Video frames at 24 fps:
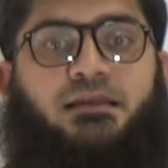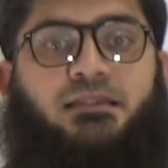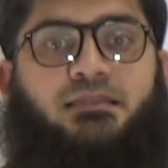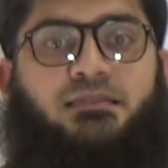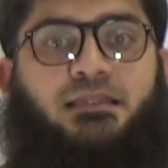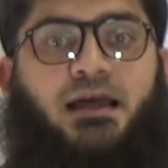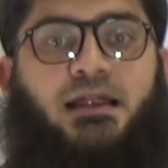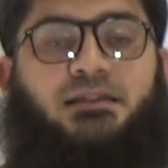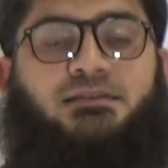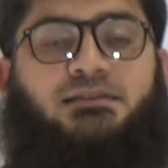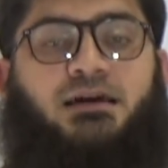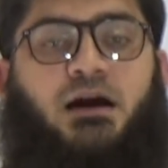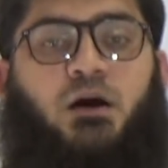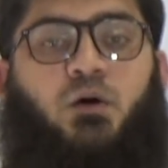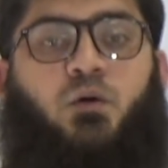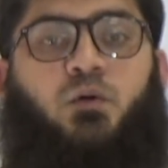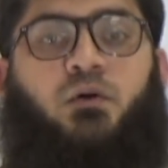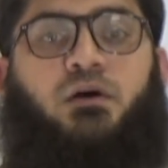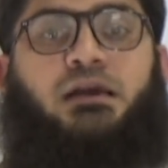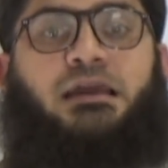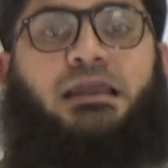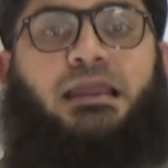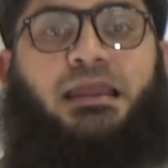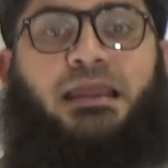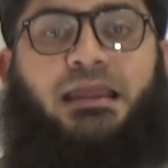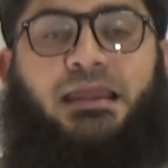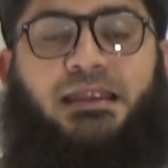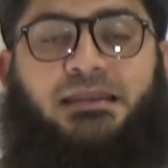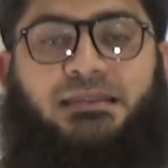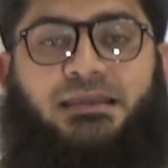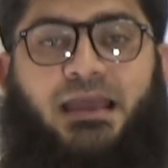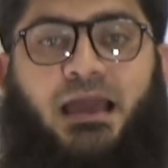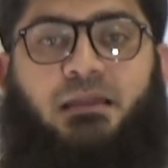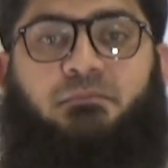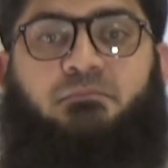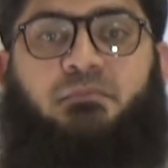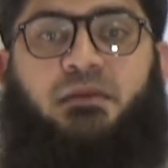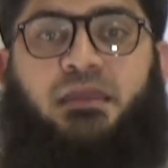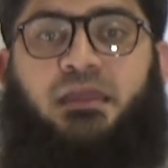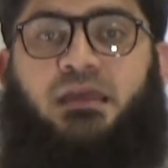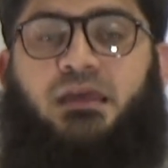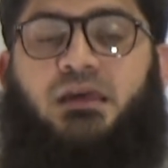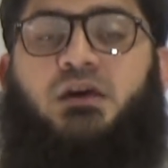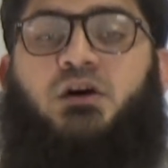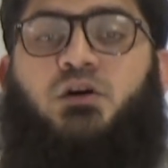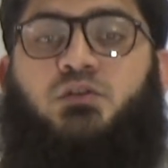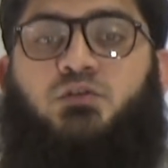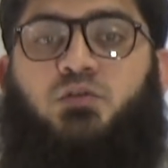That's how it can be.
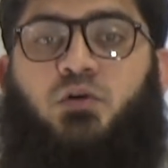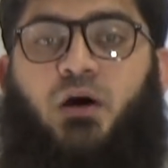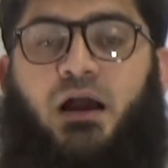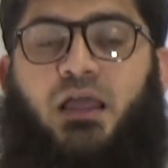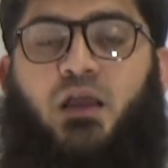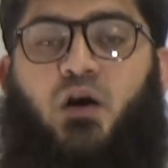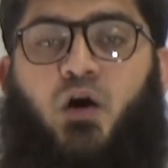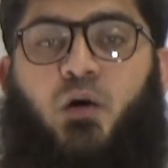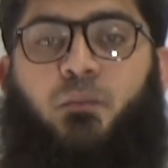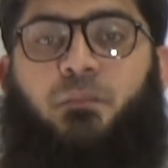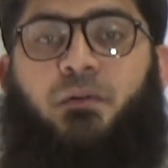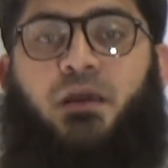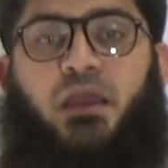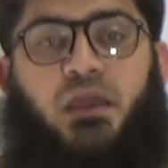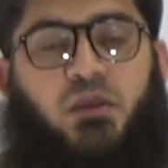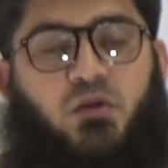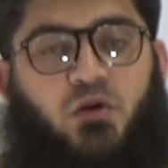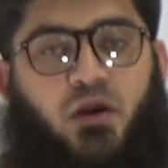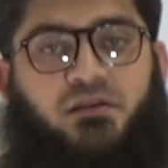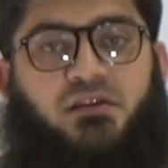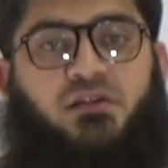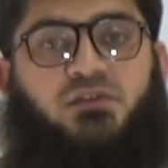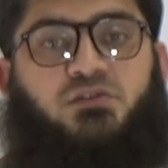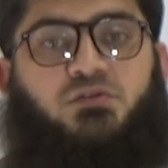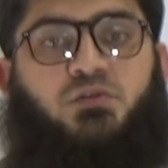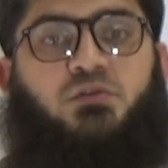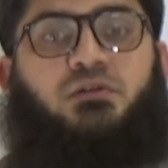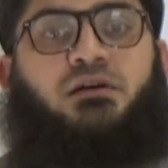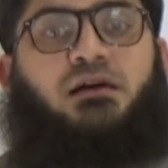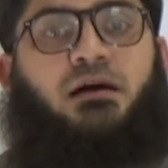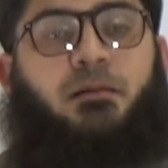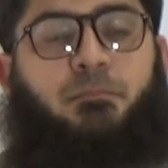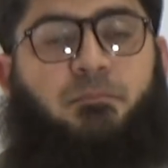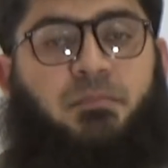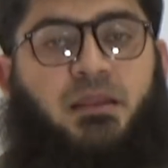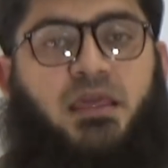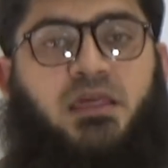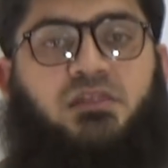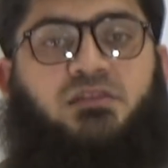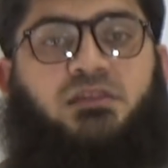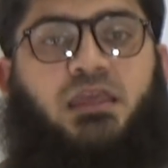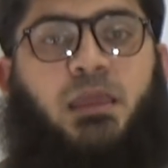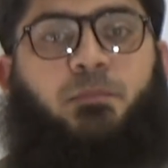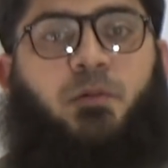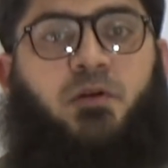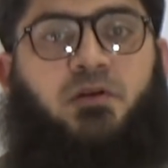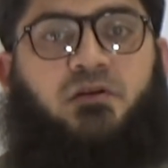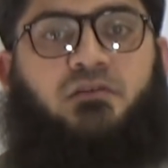So I hope you understood. Please
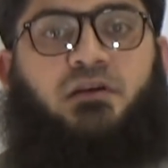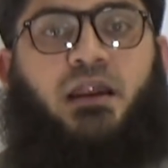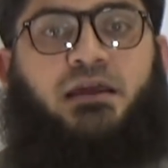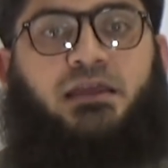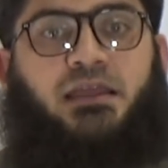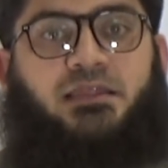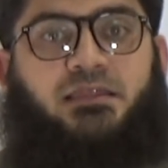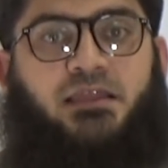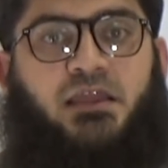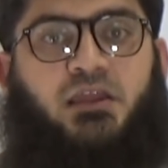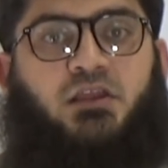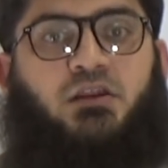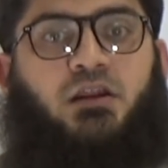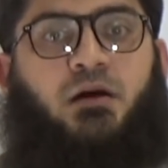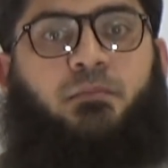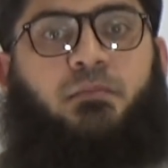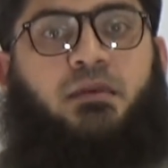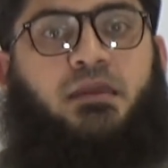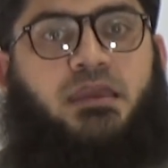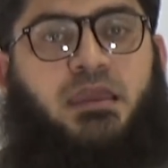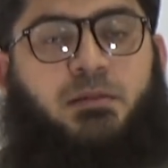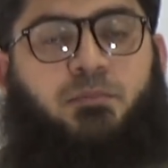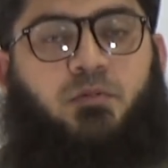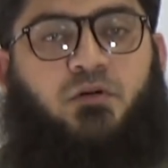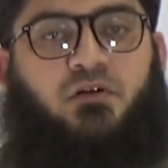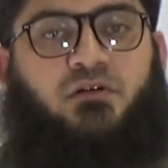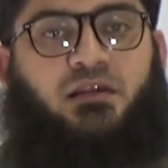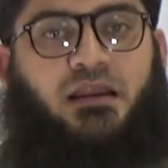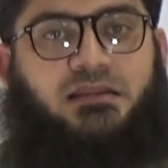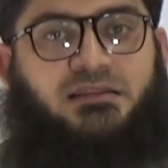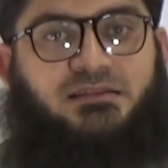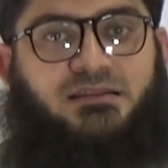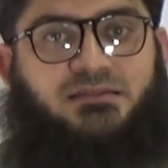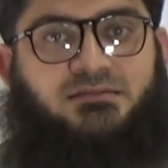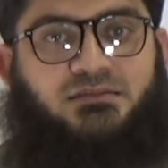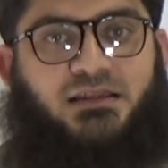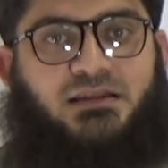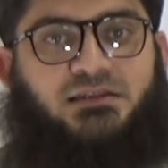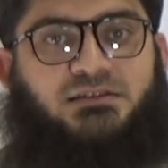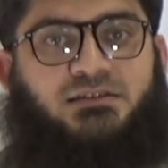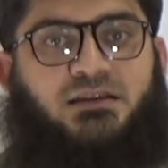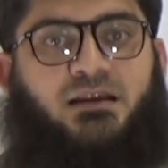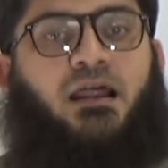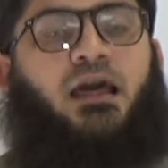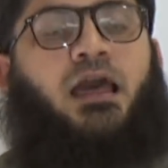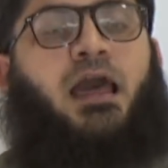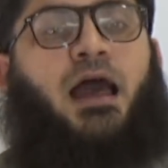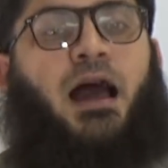keep on tracking the economy, keep on tracking the
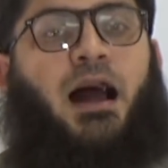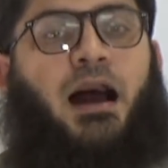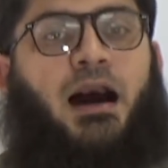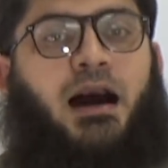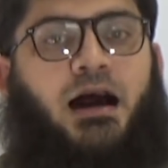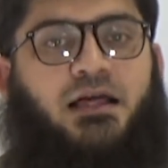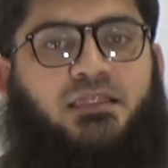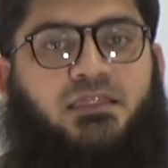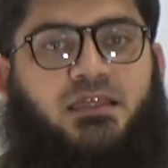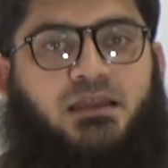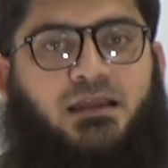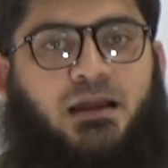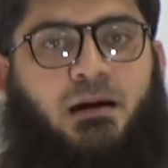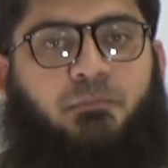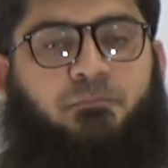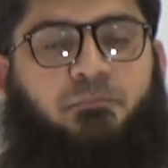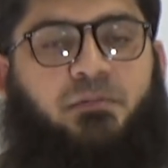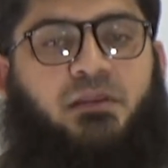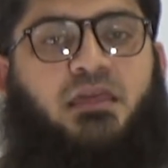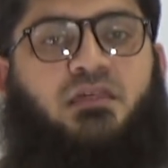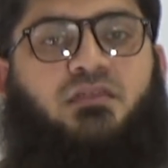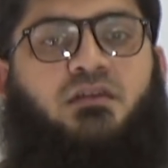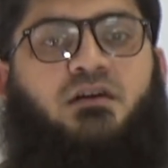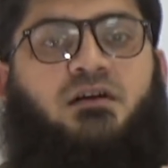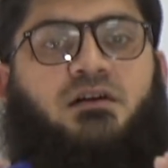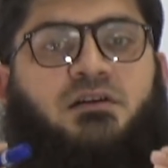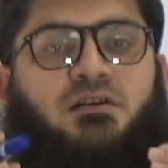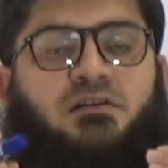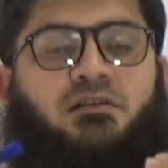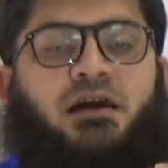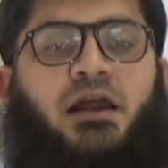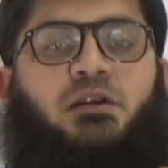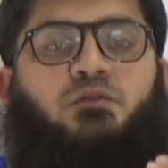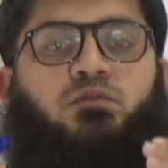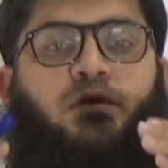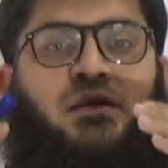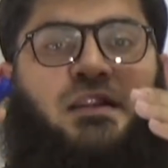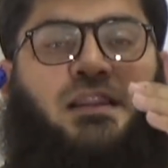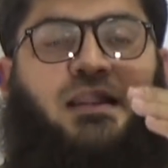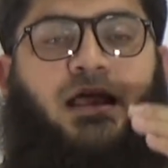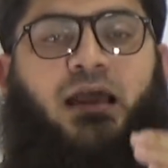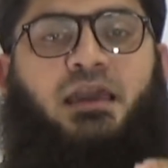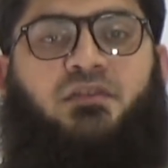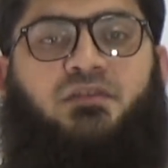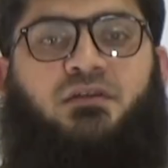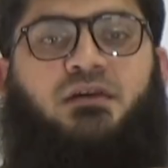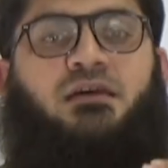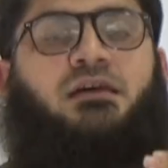sector and the companies. Try to
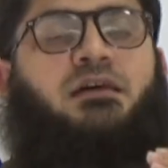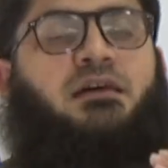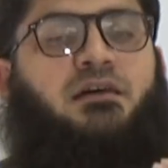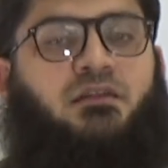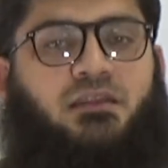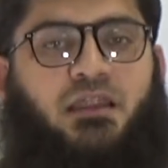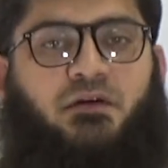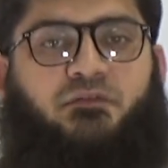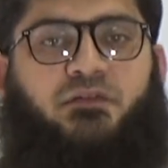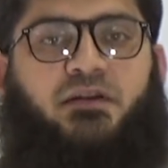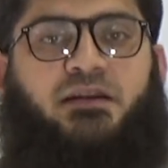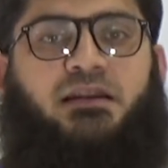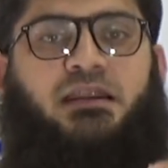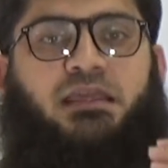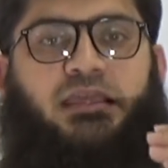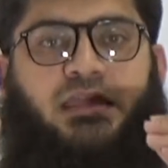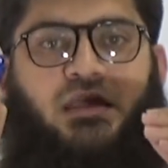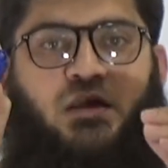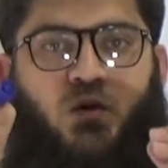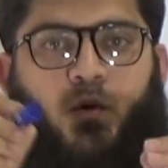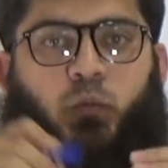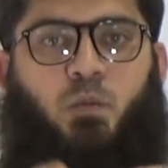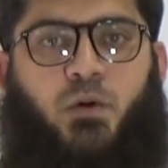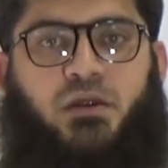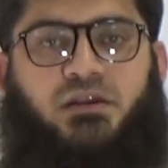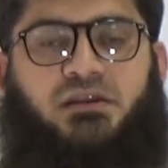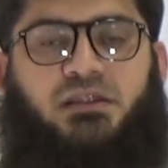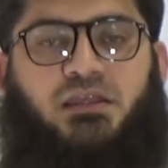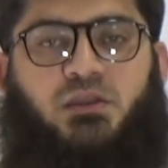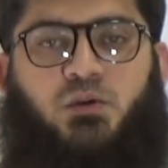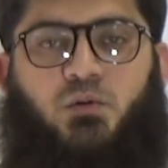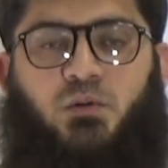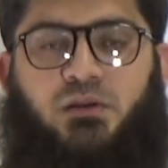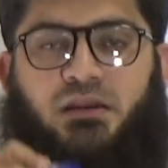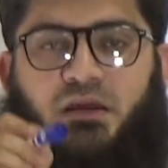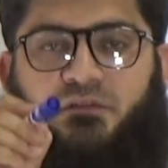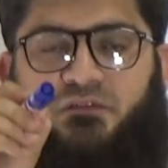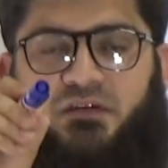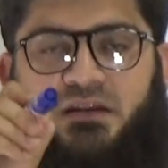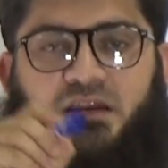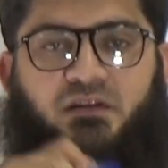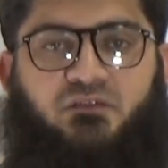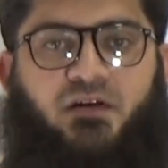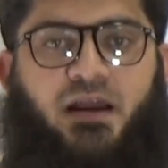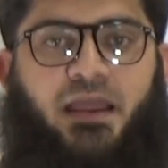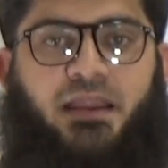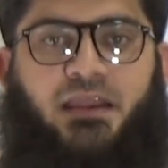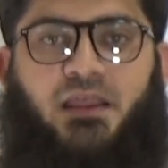analyze. Definitely, one day you will definitely
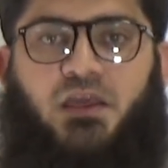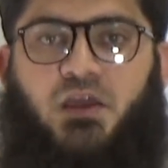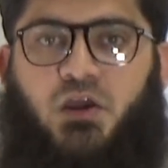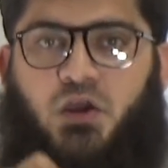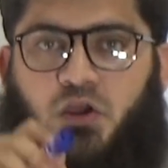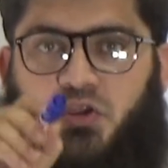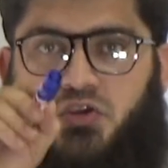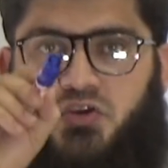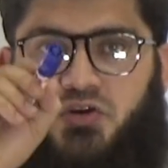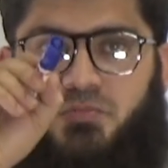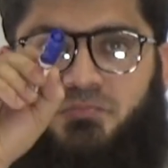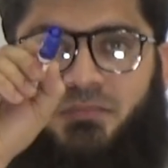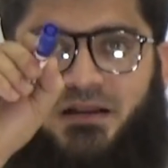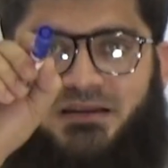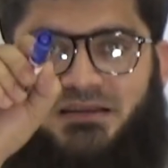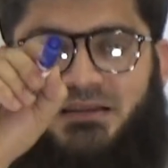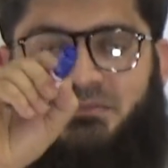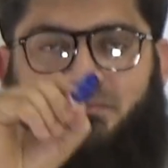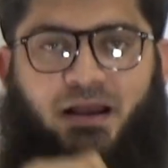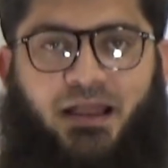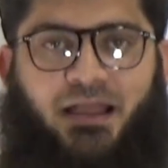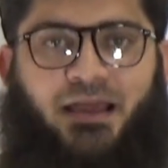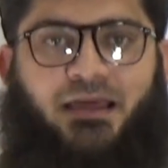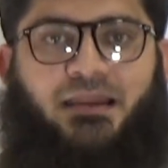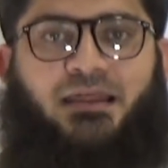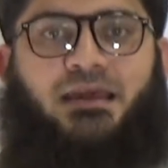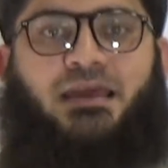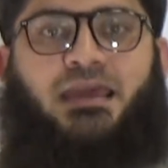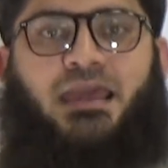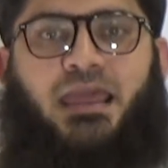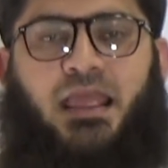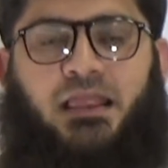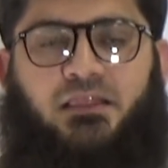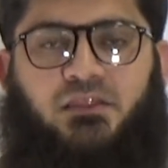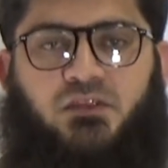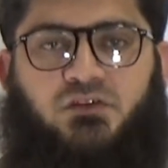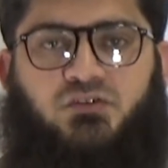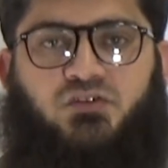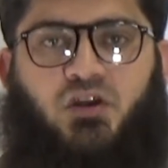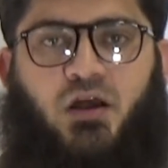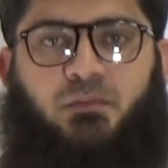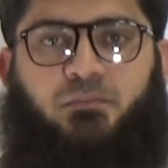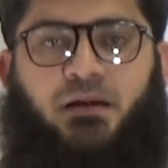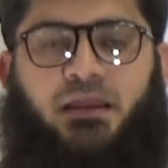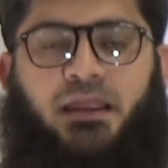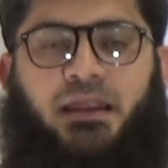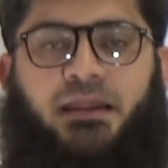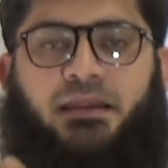find your multi-bagger in the
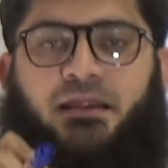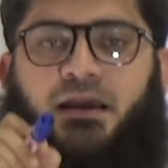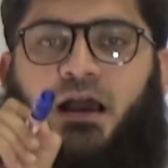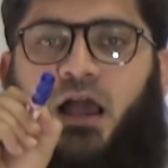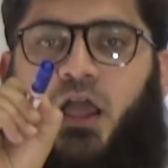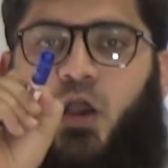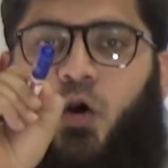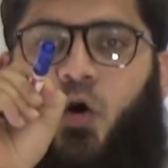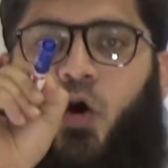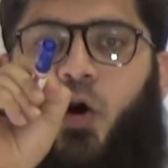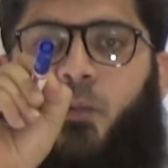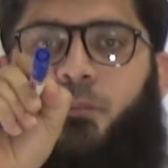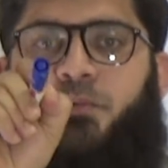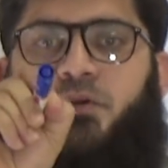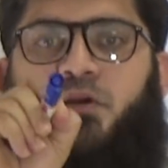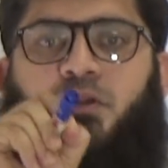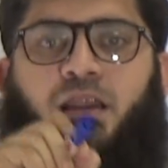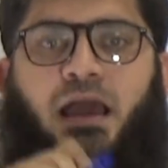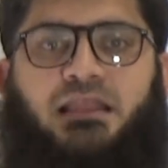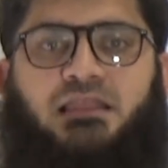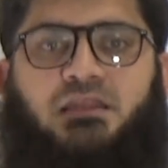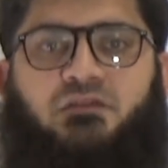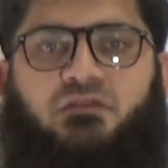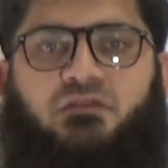stock market. I hope you like